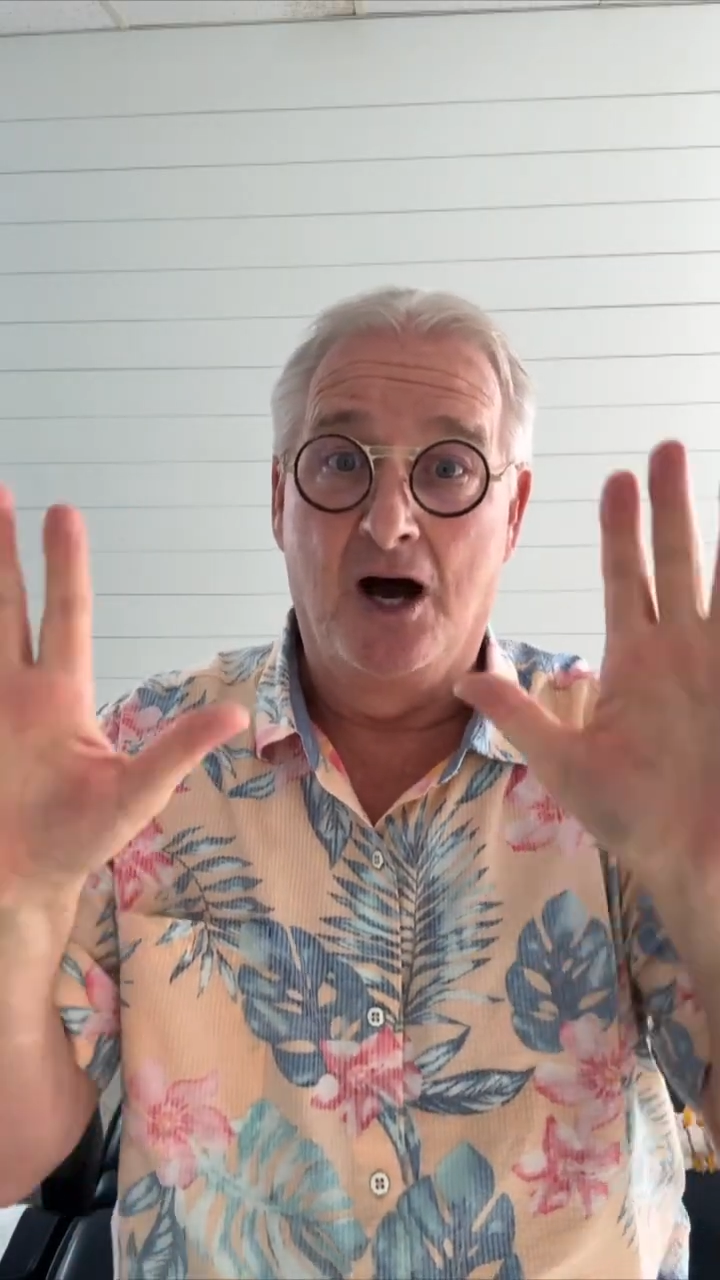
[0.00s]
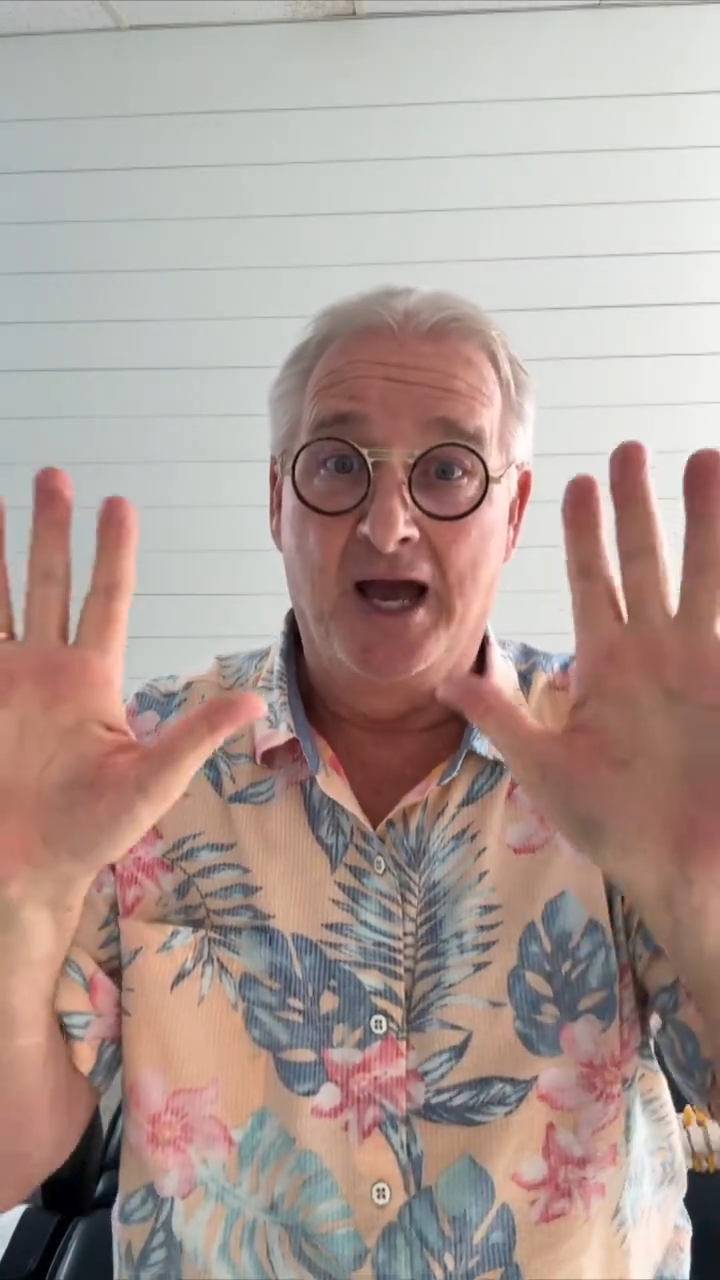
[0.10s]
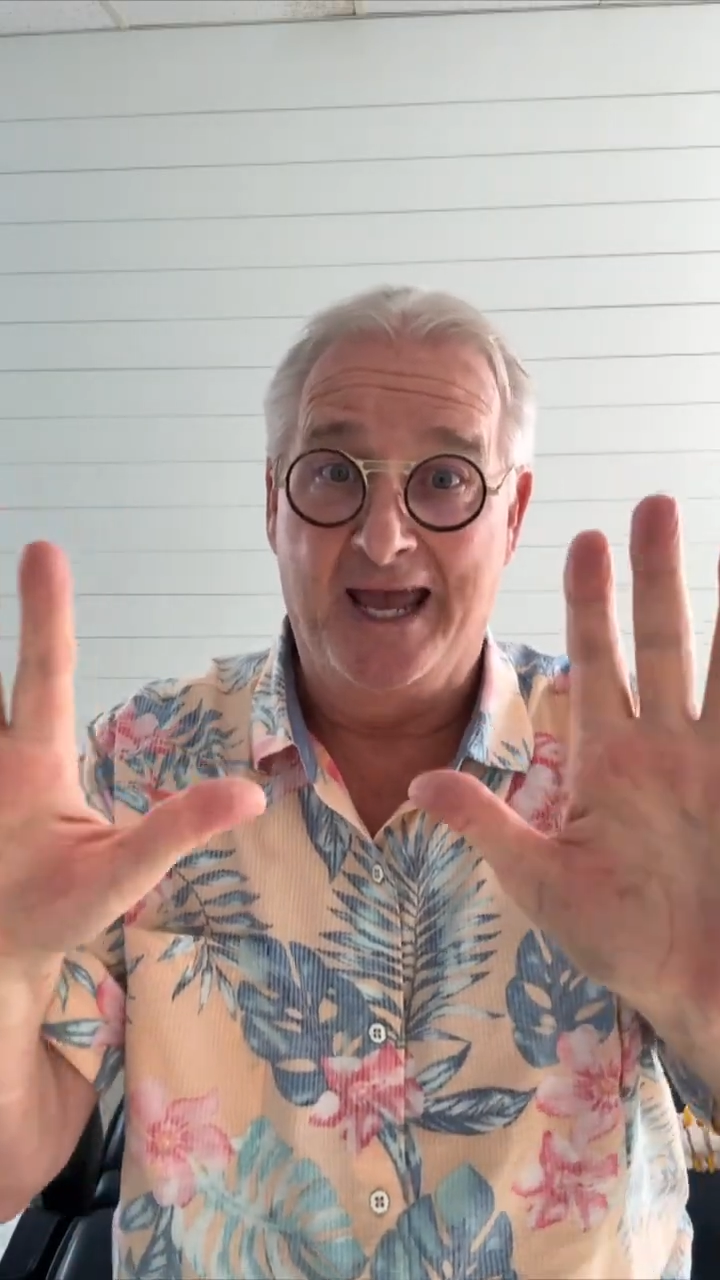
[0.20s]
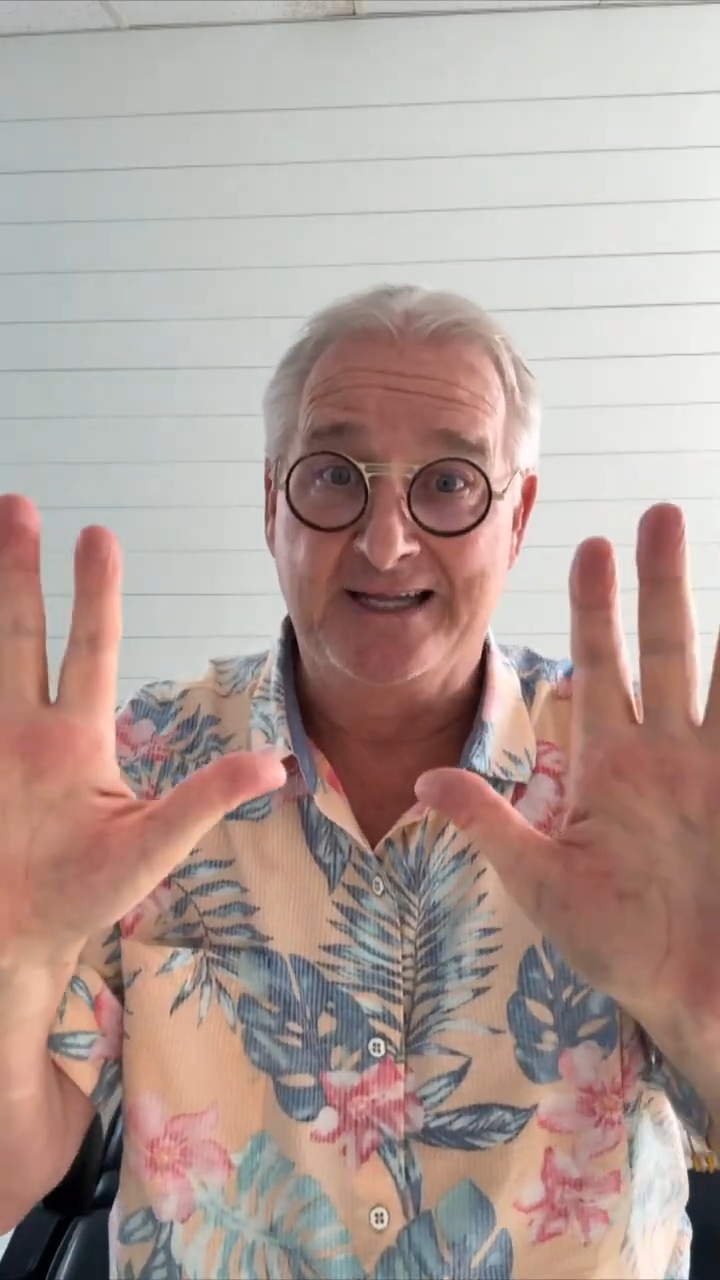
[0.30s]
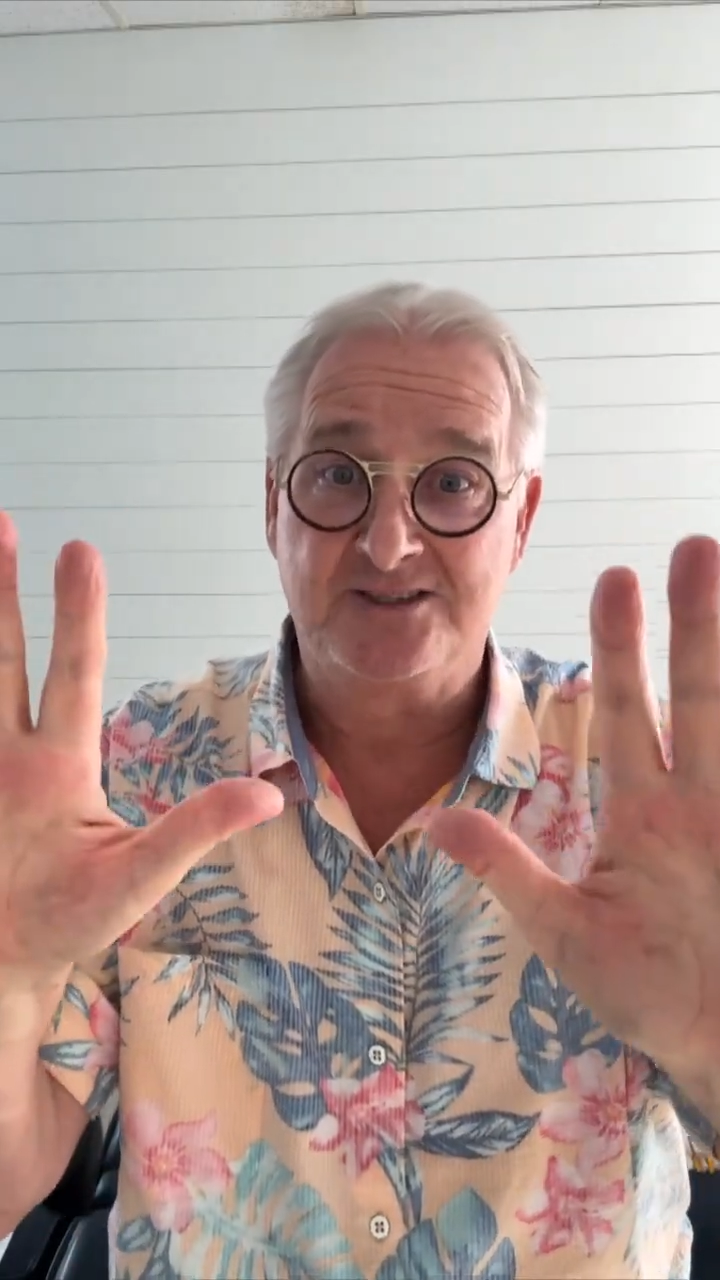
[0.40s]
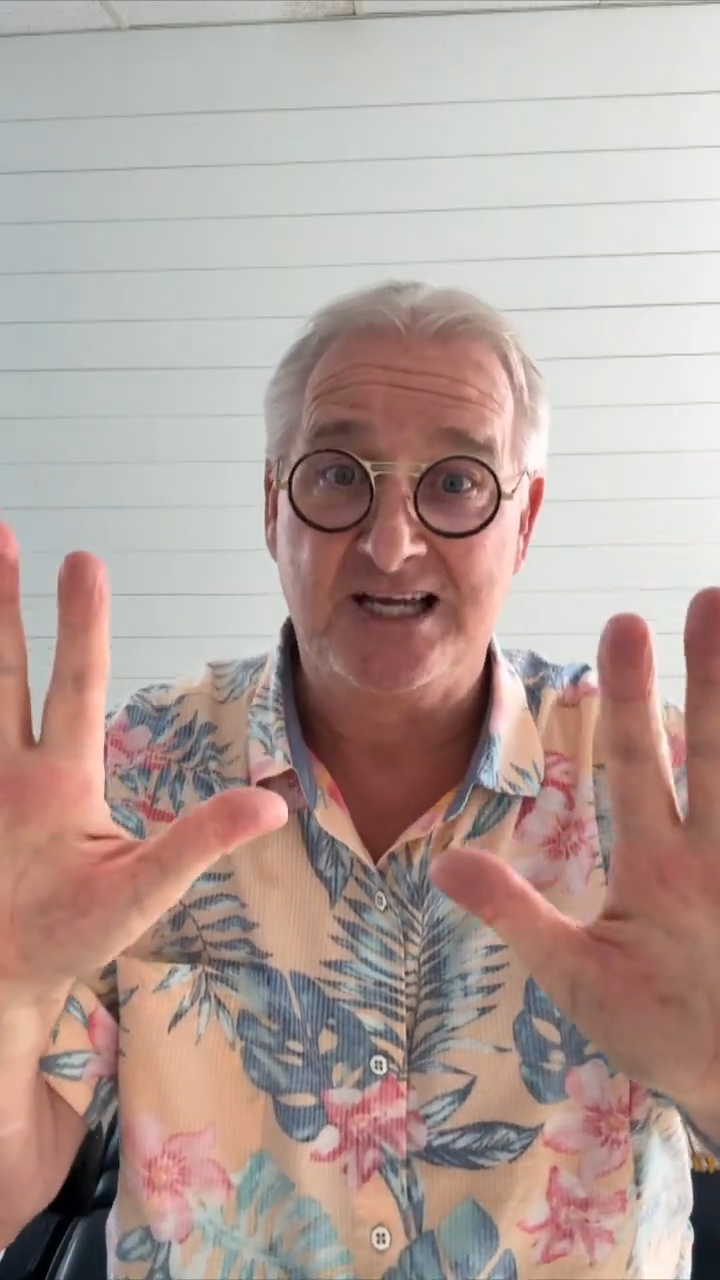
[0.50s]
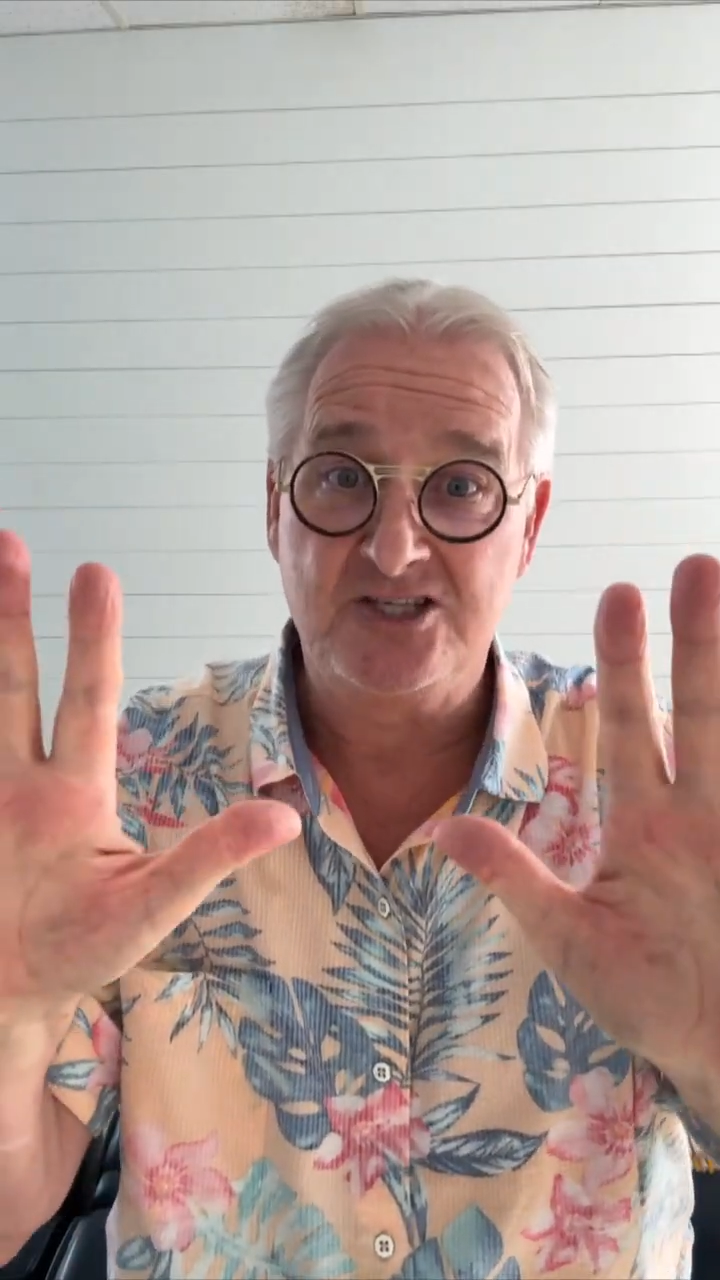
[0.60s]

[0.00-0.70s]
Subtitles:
Hands get